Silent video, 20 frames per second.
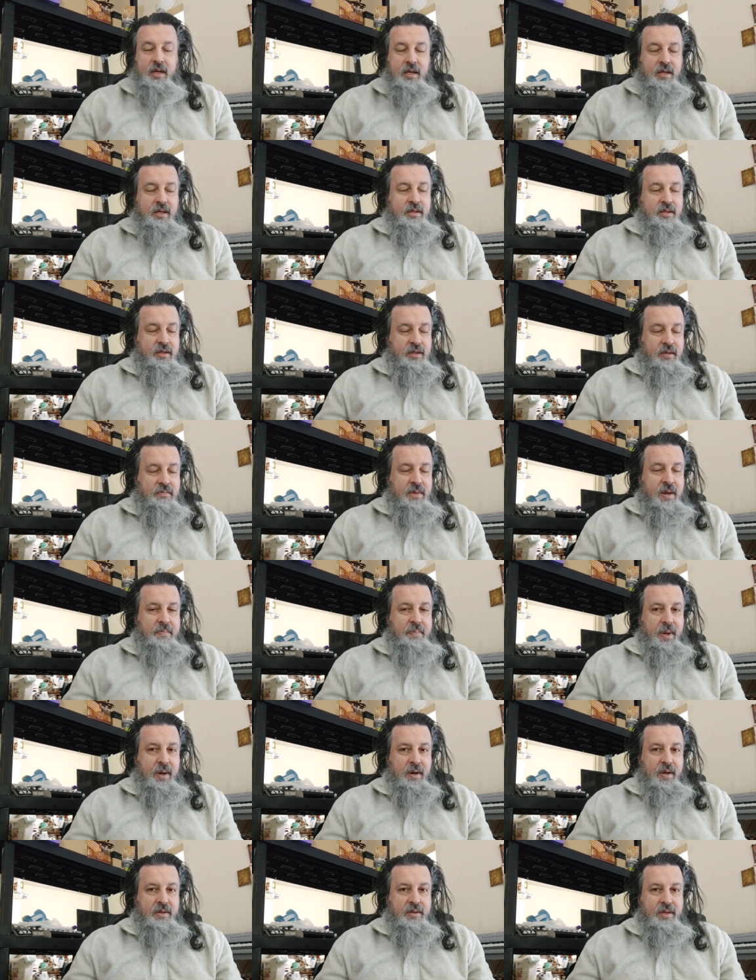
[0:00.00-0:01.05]
This is still my
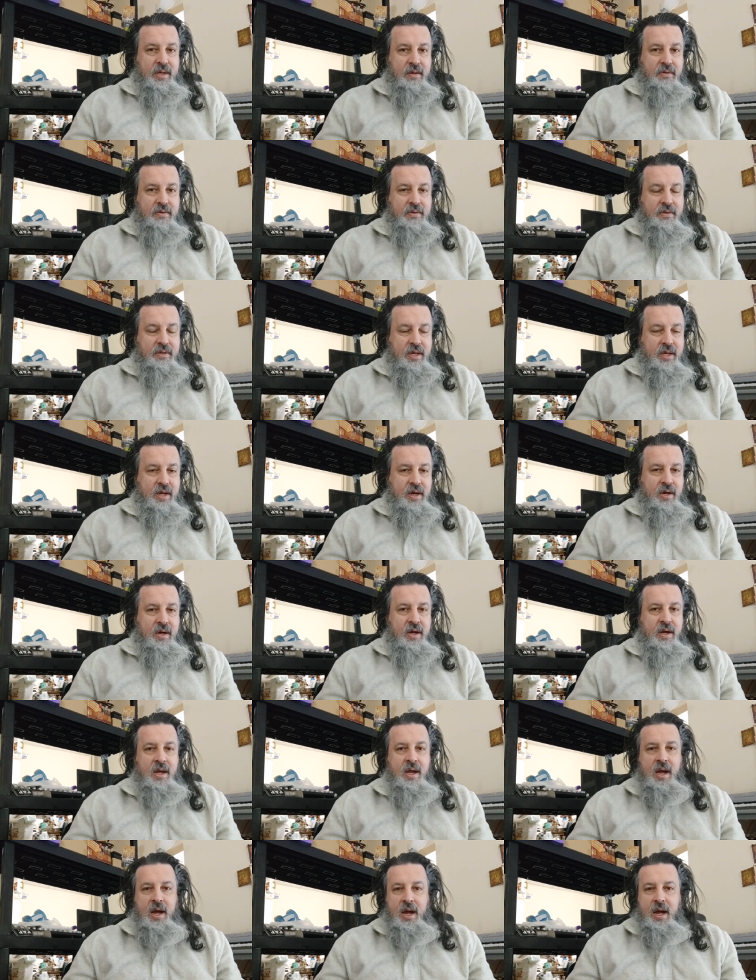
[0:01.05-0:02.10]
parents' house. I got
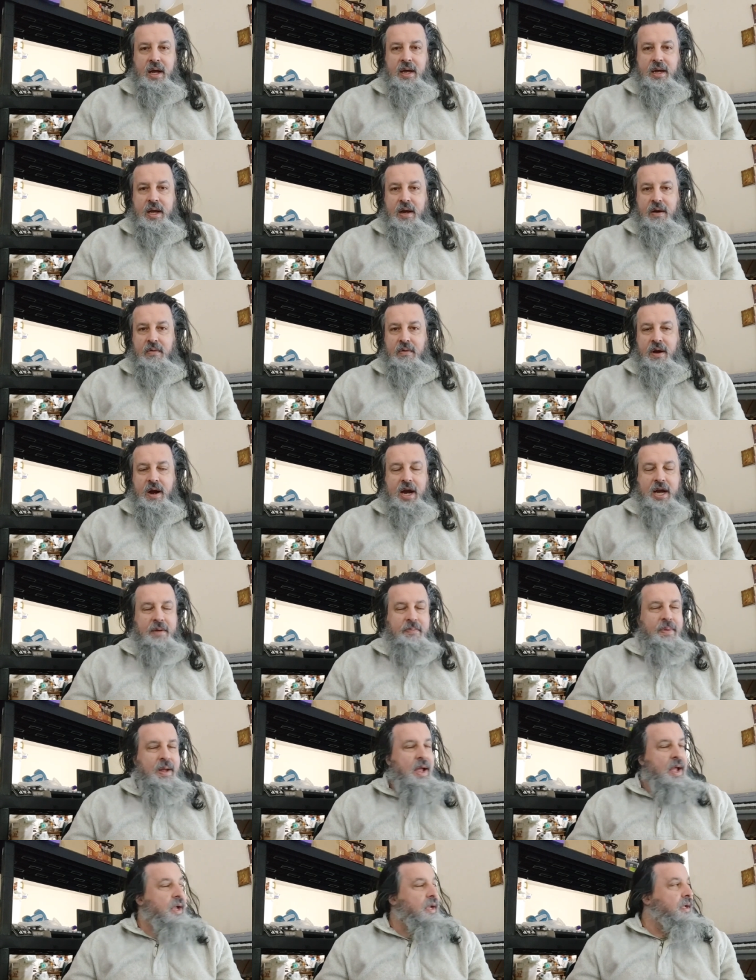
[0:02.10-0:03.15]
I got a
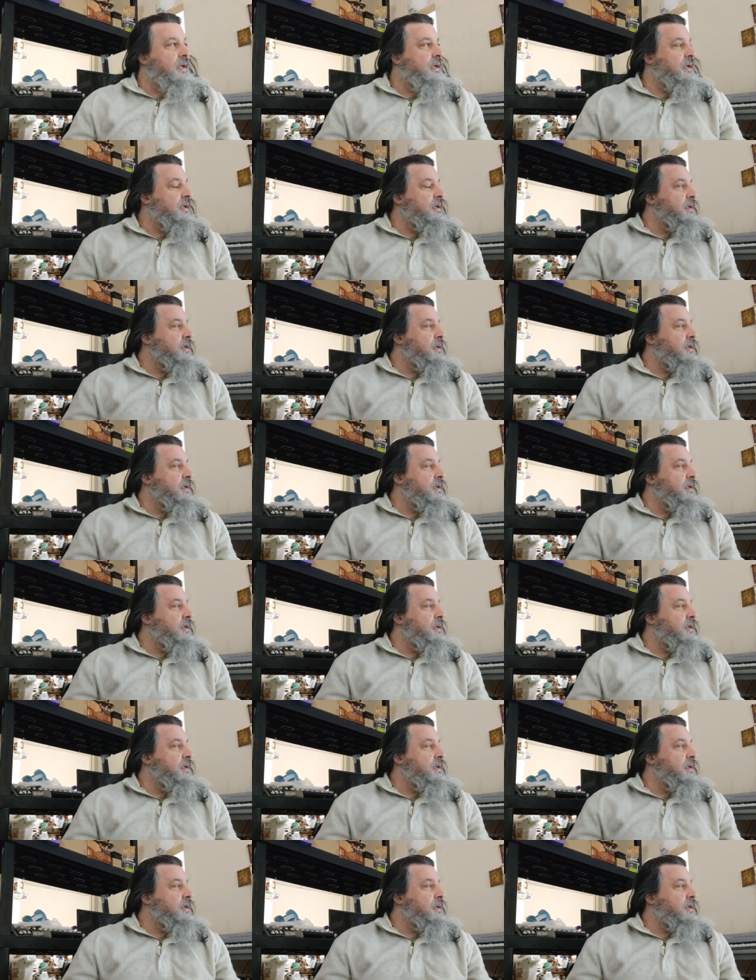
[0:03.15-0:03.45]
ride back.